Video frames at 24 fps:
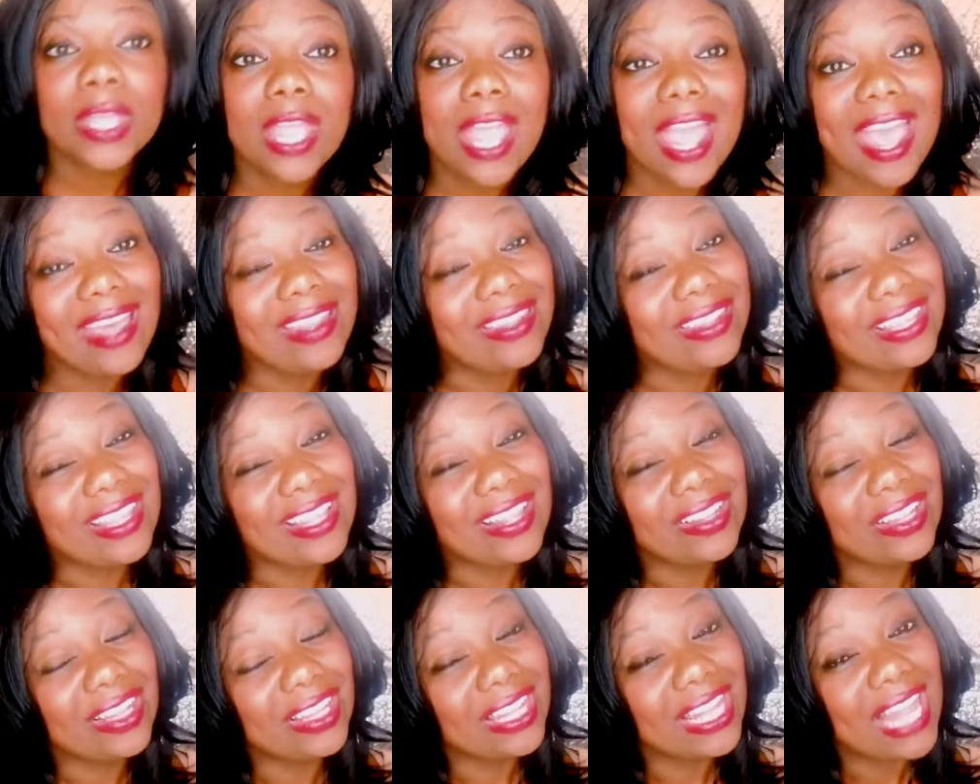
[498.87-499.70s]
And
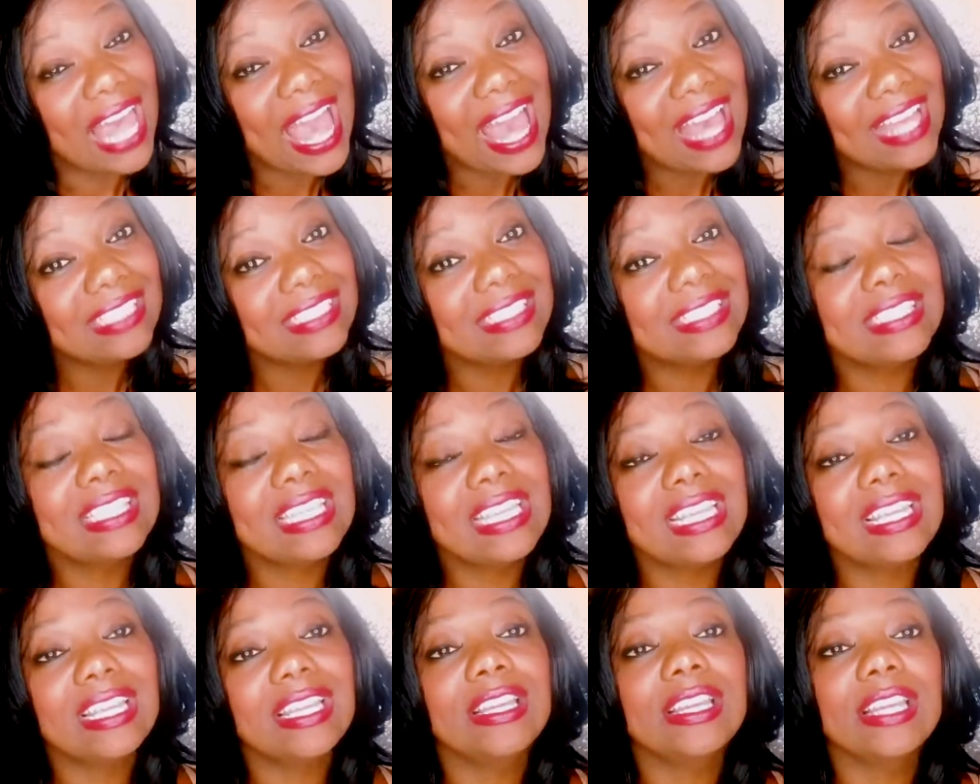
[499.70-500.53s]
the last
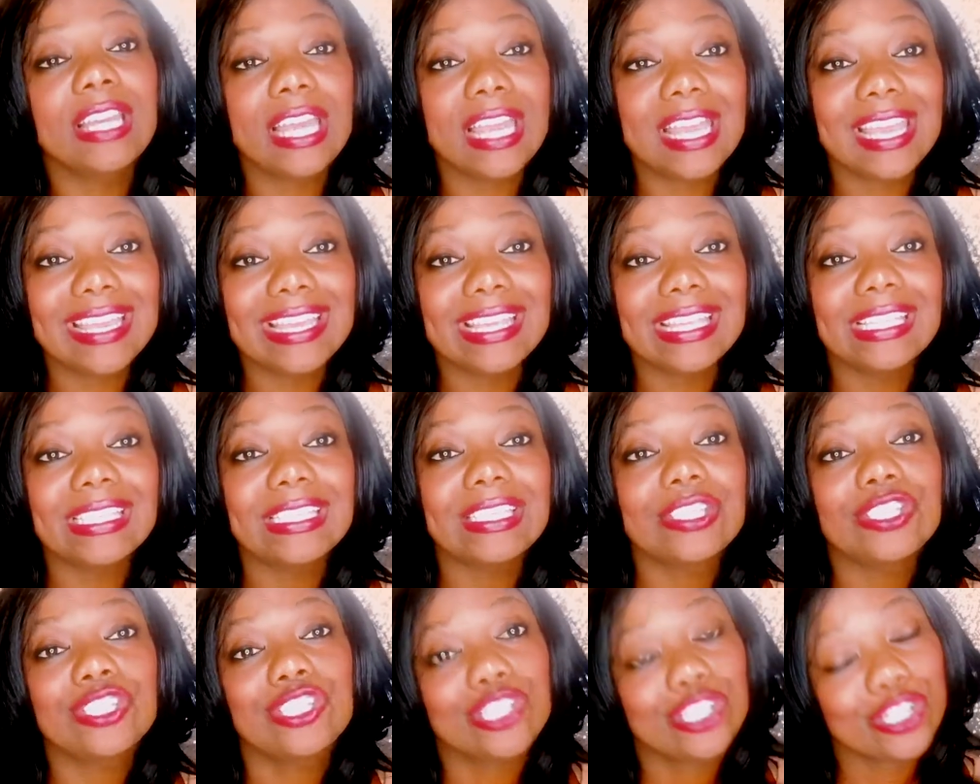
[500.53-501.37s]
thing
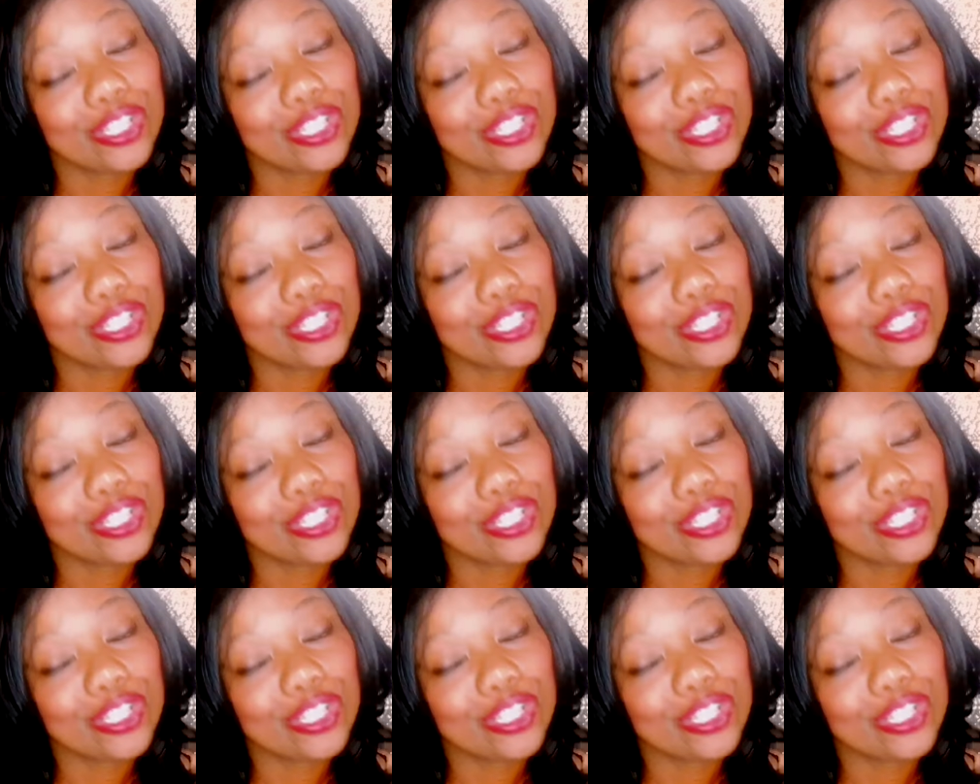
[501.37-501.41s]
is